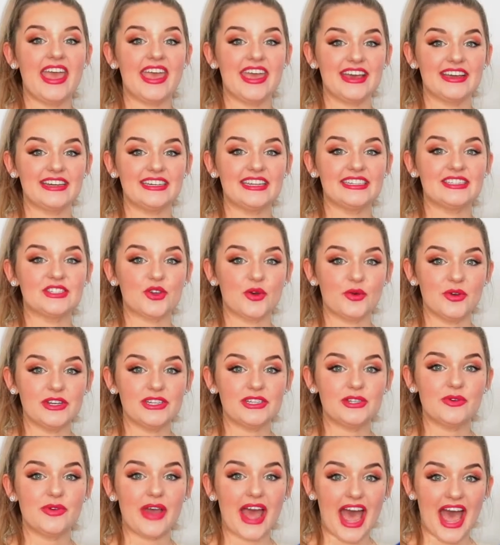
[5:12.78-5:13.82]
and it's going
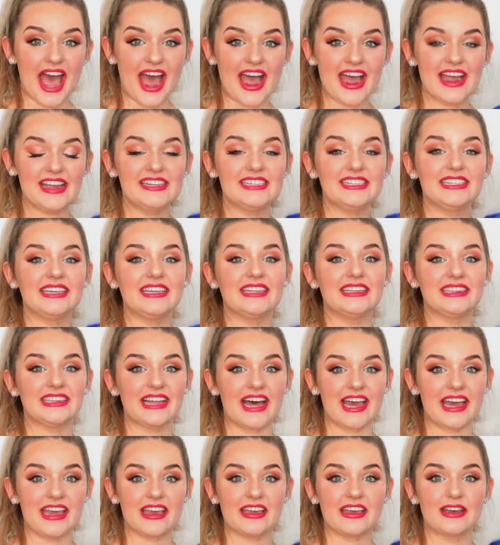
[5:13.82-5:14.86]
to act
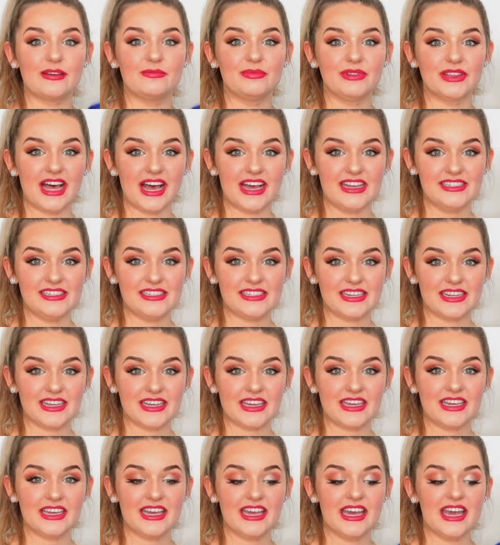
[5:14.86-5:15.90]
like
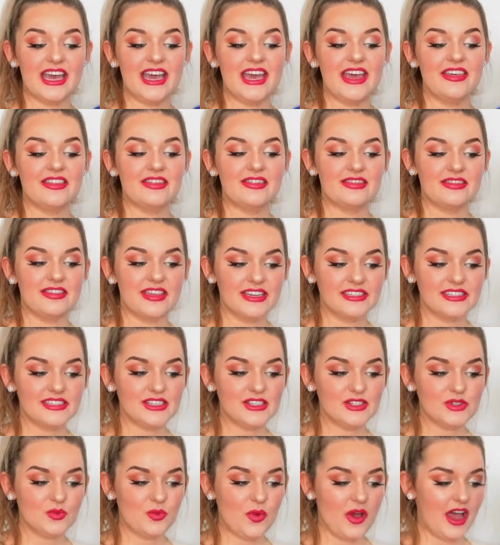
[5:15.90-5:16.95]
plastic. This
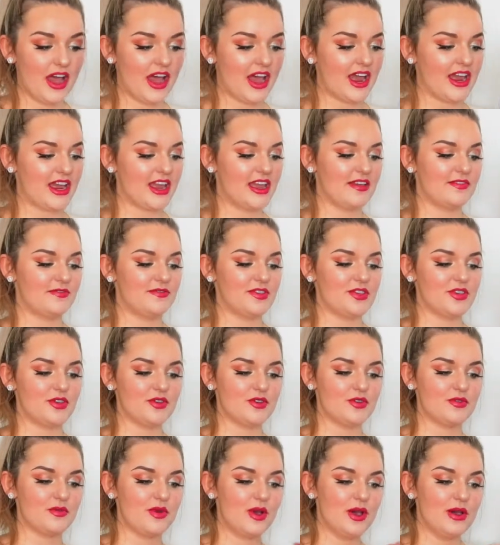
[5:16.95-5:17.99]
is why if
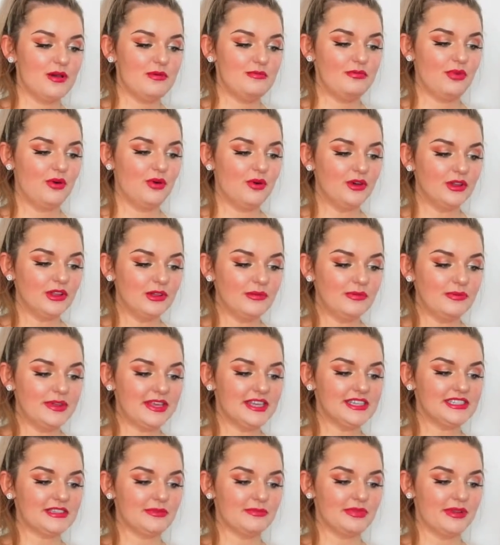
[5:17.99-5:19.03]
you pull a
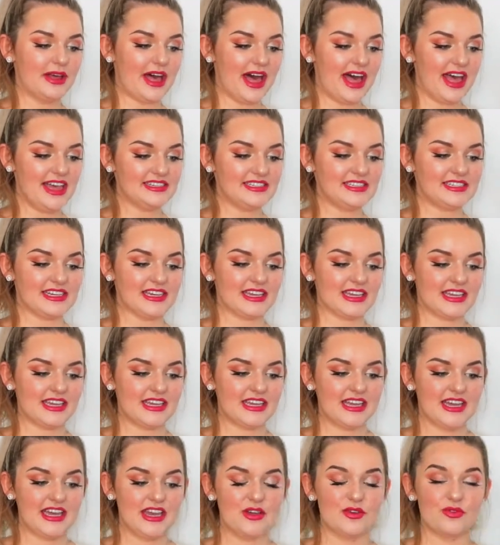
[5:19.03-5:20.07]
piece of
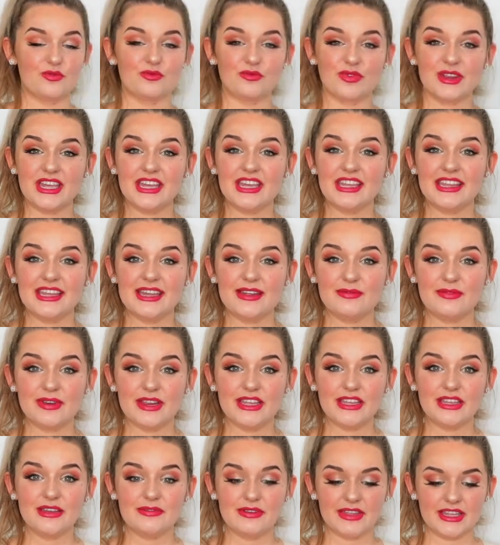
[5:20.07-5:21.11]
plastic really,
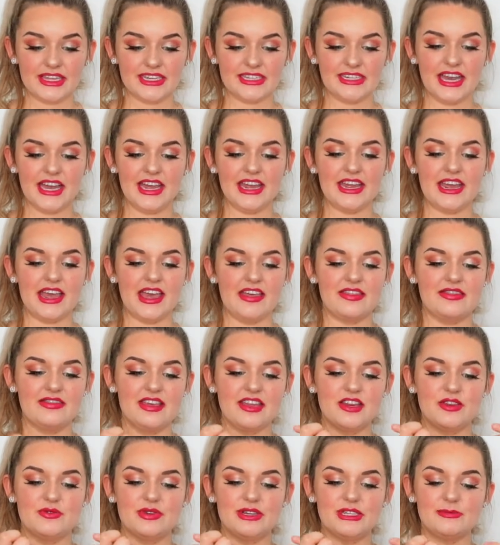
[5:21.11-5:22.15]
really, really tight and
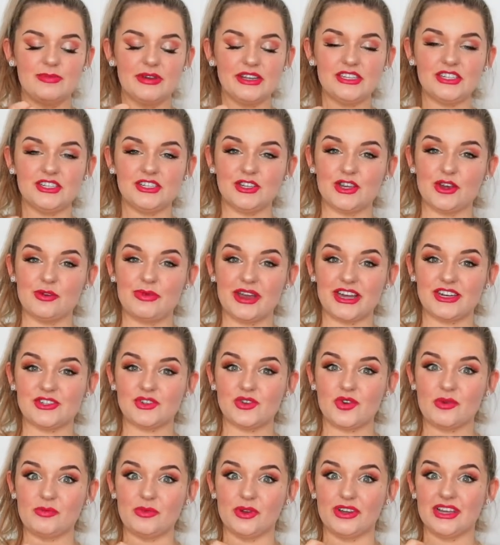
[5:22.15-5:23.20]
then you expect it to go back to
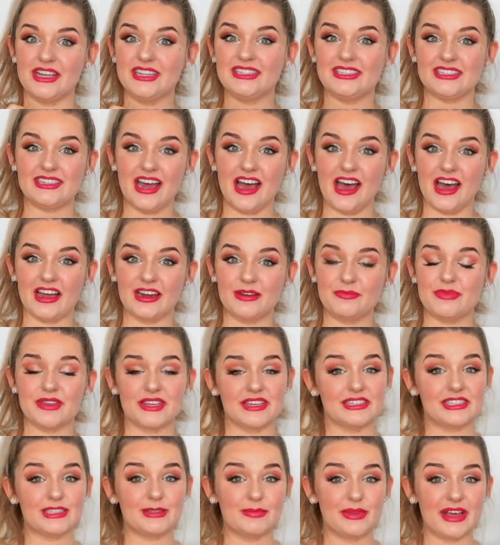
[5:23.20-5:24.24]
normal, it's not,
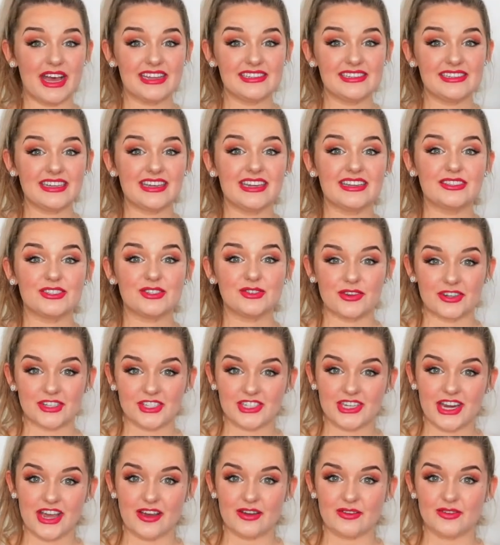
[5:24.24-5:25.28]
because the plastic has
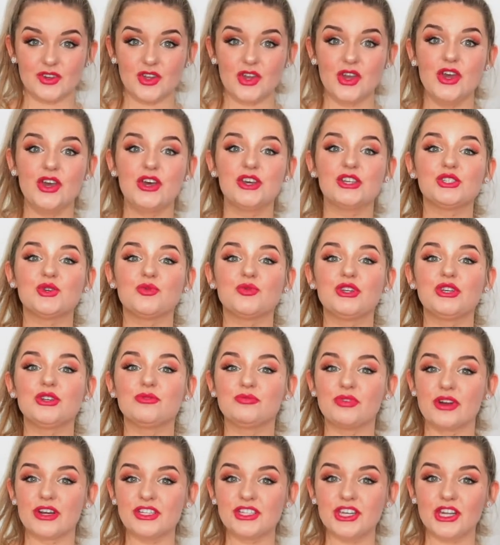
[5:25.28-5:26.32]
stretched out. So when you're
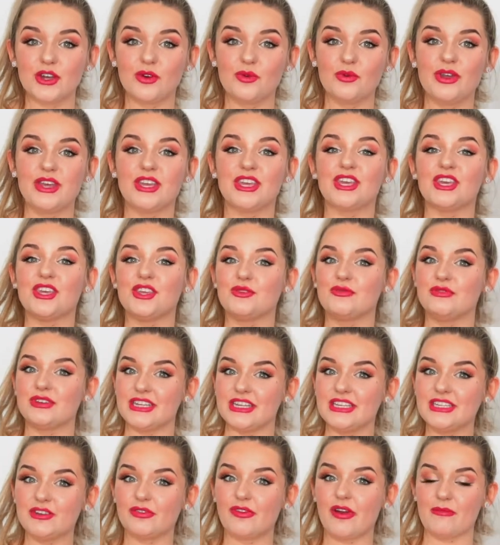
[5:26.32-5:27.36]
brushing a wig, you
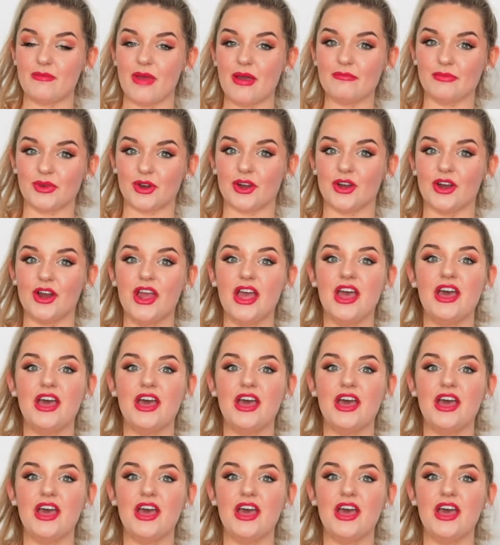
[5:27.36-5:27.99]
need to remember